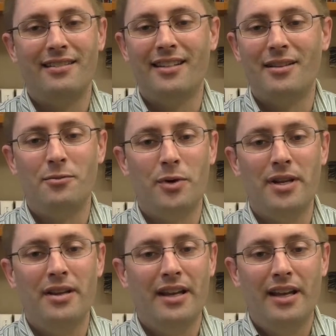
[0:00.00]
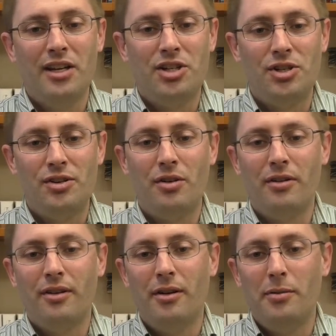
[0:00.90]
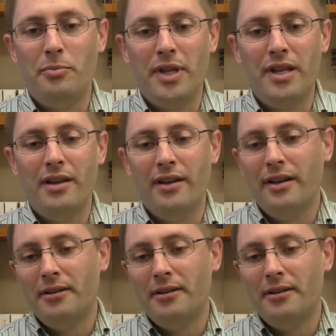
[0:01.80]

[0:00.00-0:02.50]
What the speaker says: That we should be